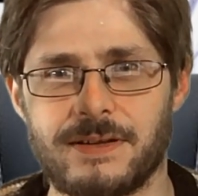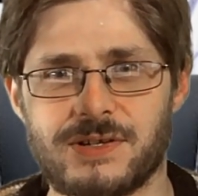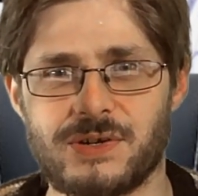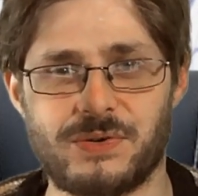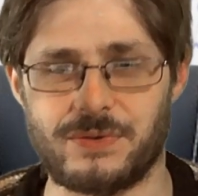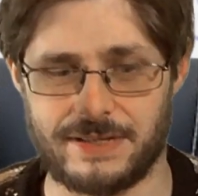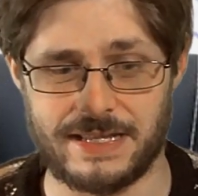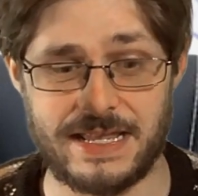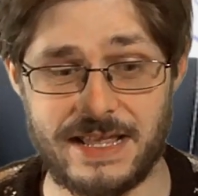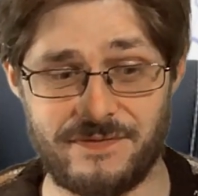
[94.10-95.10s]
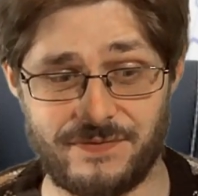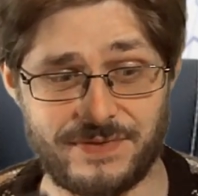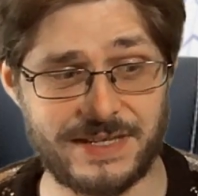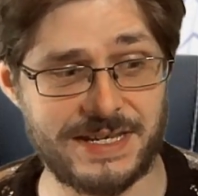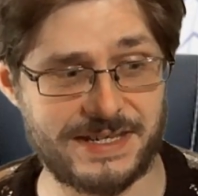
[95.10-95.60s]
So if
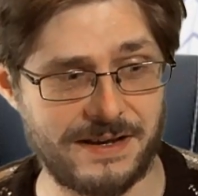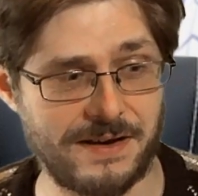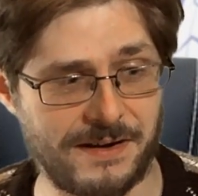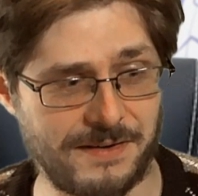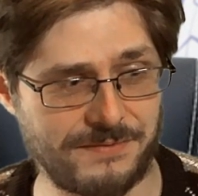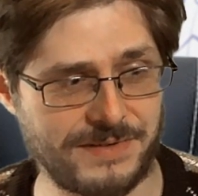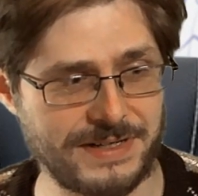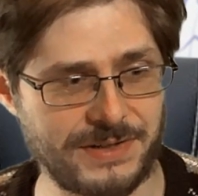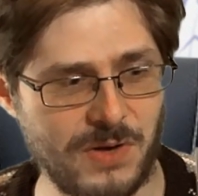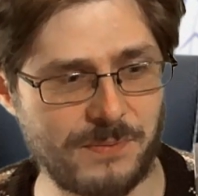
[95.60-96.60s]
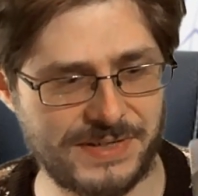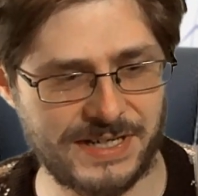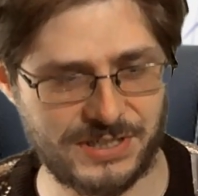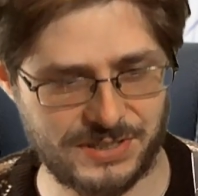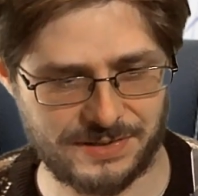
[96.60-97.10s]
these are real
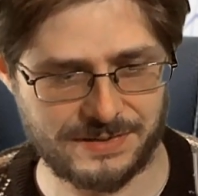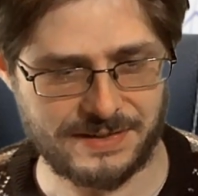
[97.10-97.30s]
competition,